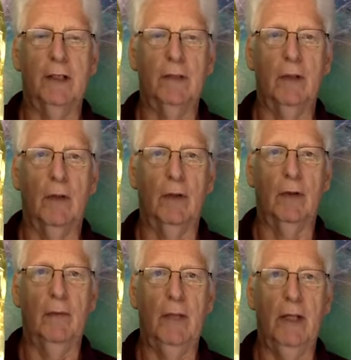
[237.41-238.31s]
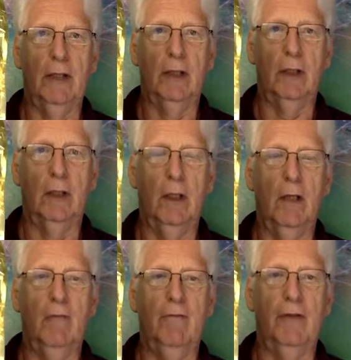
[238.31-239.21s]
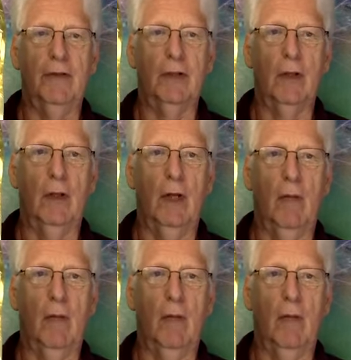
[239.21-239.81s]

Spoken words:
as we go through major physical,